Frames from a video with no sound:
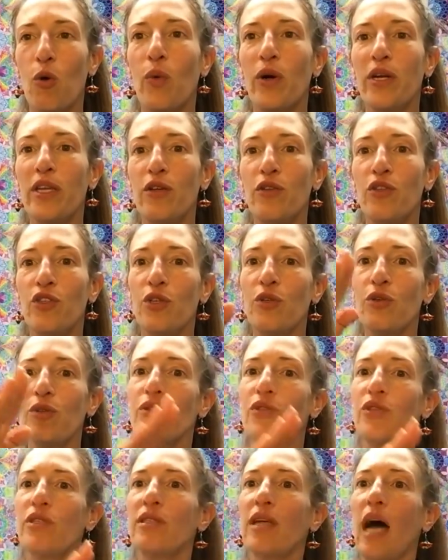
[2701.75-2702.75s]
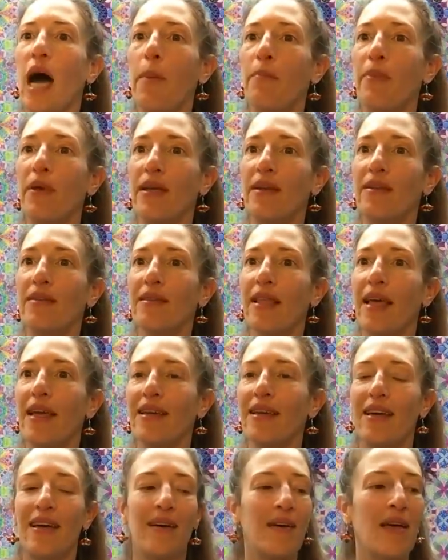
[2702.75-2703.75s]
What do? You stop it. Like,
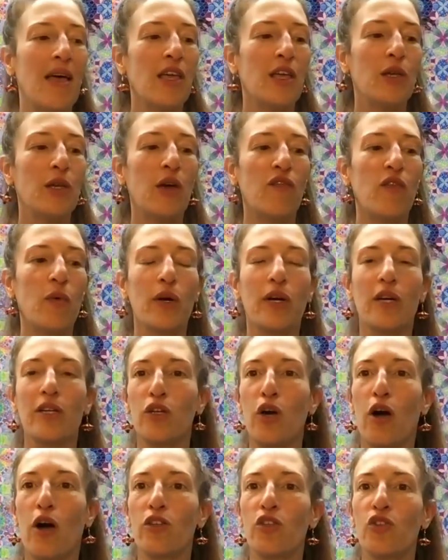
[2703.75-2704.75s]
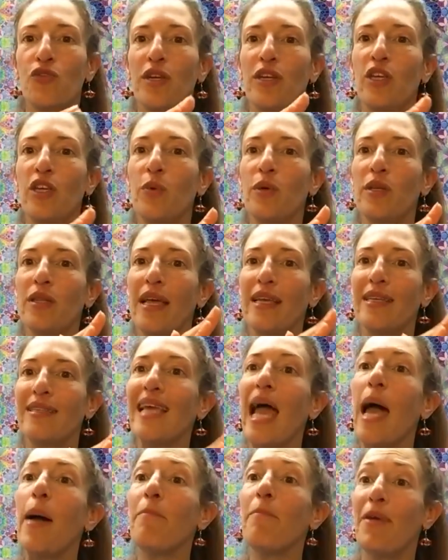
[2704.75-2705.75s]
you know, if it were guitar string, you would like
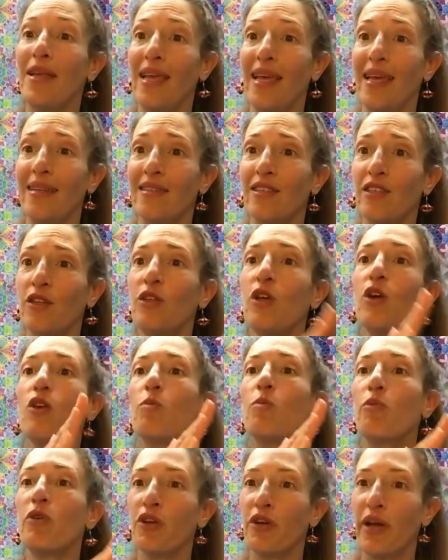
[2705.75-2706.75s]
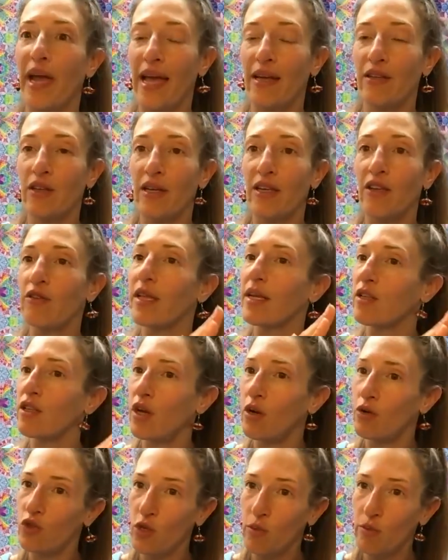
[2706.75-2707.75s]
dampen it. You know, you put your hand on it. You're like,
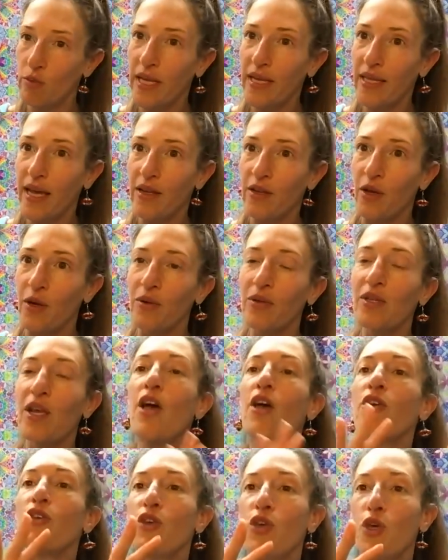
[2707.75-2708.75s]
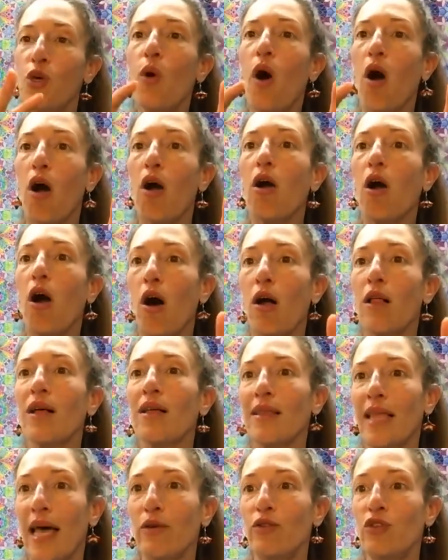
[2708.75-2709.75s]
no, don't play that note. You are all
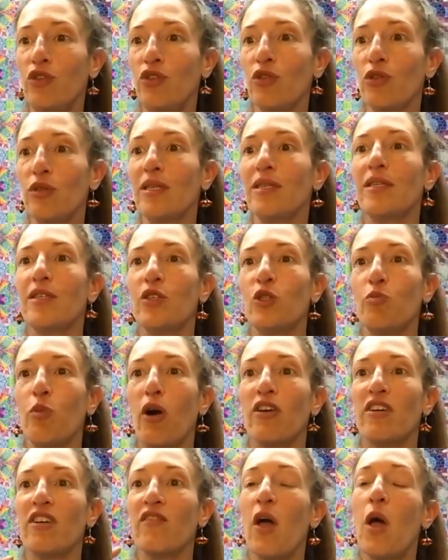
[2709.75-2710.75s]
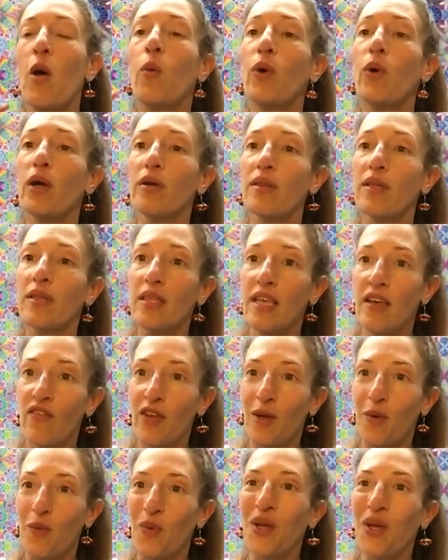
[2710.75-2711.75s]
allowed to do this. This is part of, we are the
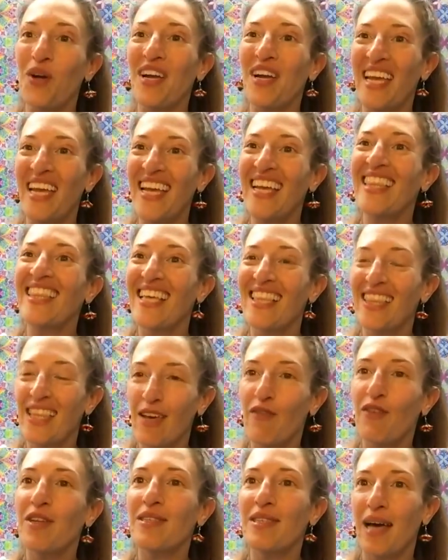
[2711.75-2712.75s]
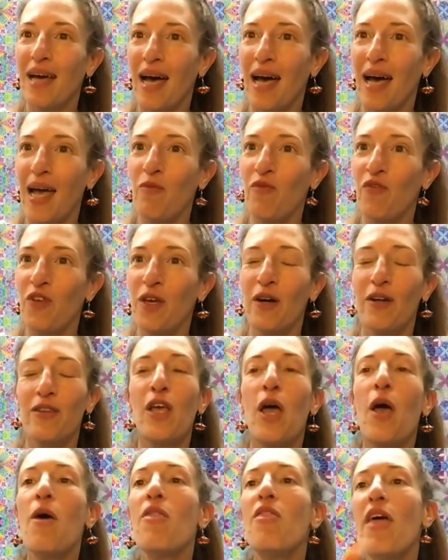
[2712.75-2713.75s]
living. We are in the living time field.
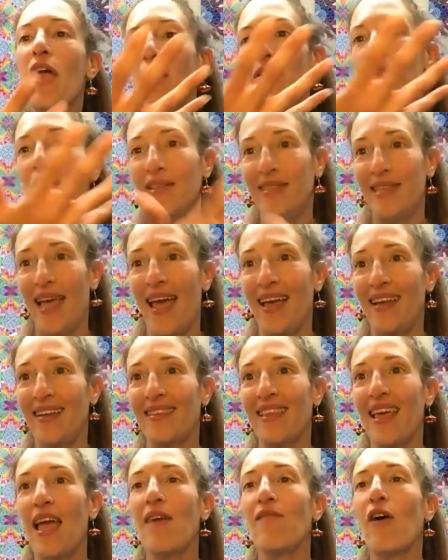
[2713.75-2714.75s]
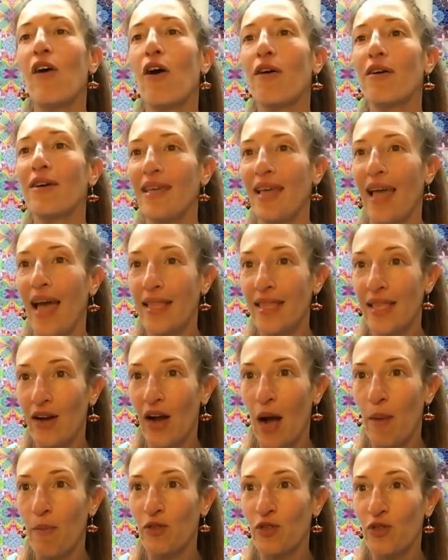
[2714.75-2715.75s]
They are the dead. They have already had their
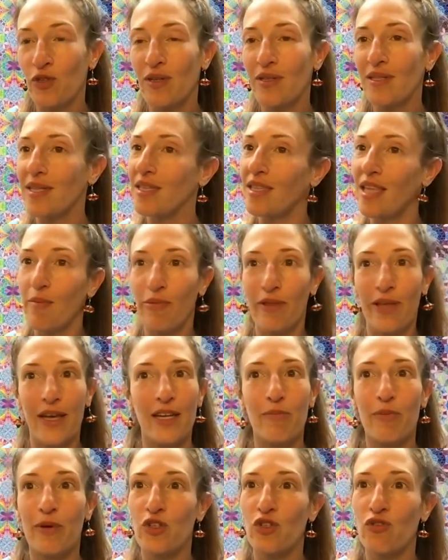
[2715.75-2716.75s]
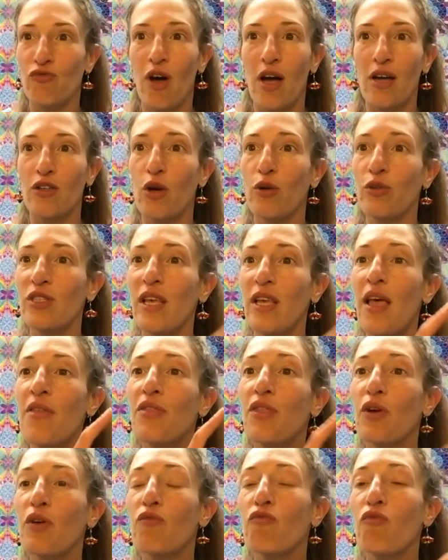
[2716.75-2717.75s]
opportunity. They played a bunch of wrong notes.
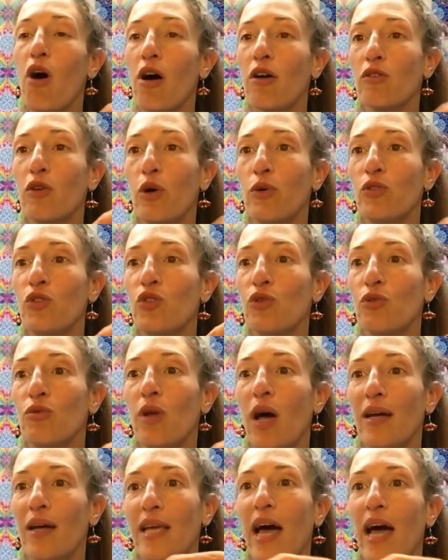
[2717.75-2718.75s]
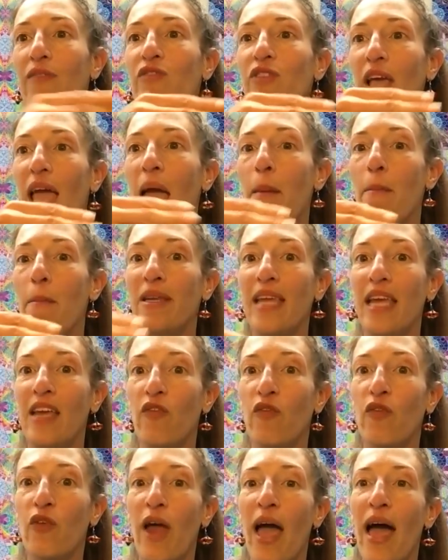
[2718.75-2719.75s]
Their wrong notes do not have to emanate
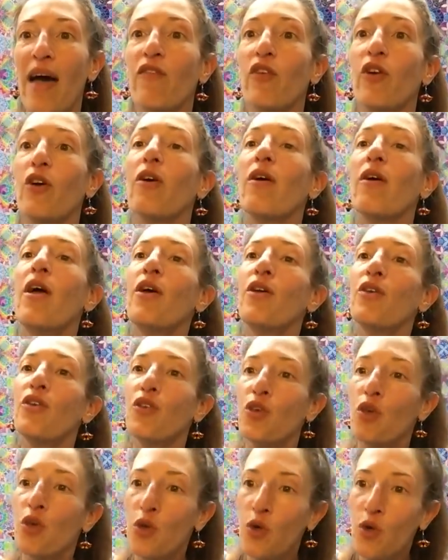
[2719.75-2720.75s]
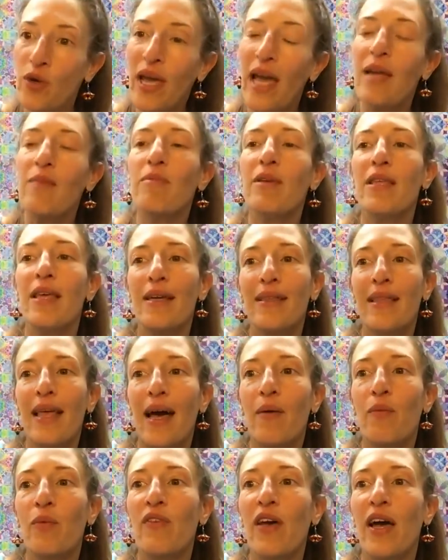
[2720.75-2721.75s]
forever. You can be like
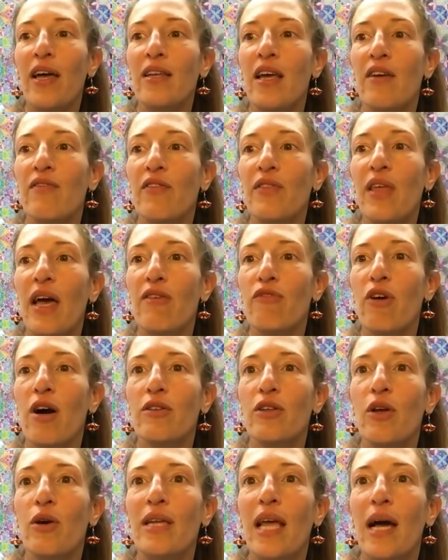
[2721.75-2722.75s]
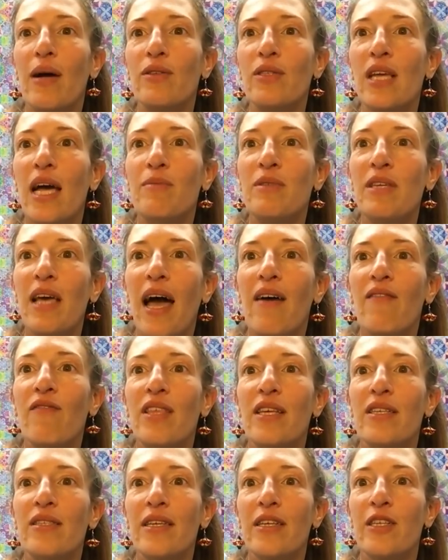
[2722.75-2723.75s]
that. We've had enough of that wrong note. Now it's time to have
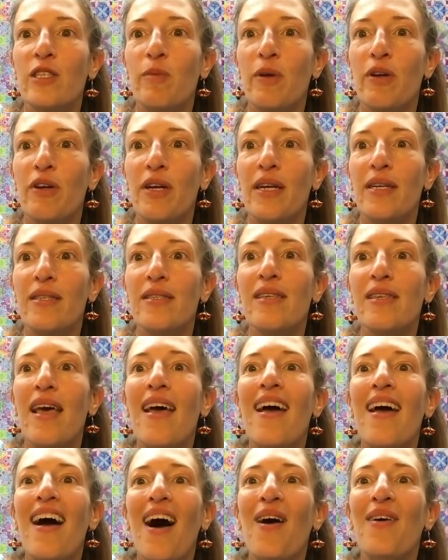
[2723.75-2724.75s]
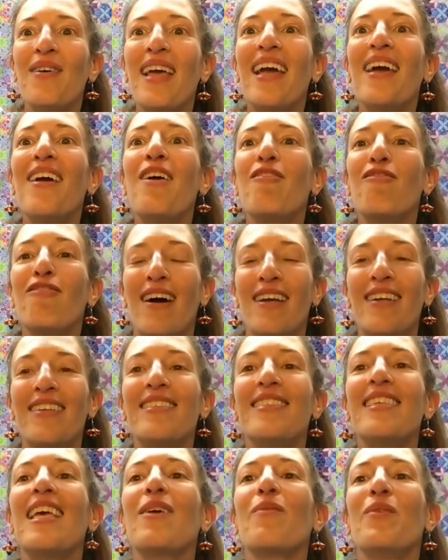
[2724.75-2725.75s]
this experience. Okay, Rhonda's
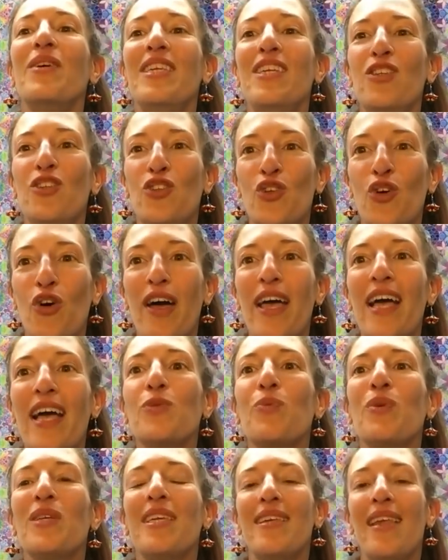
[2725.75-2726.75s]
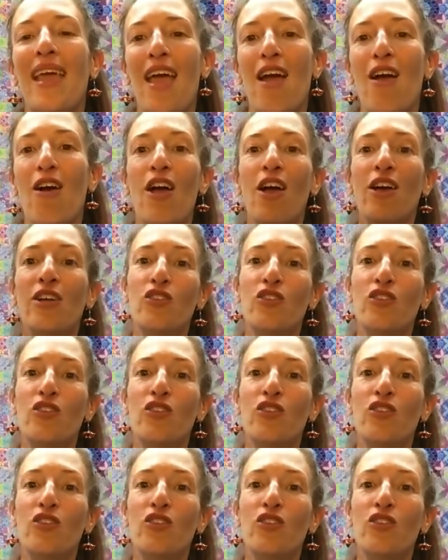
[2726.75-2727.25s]
saying we need joy as we need air.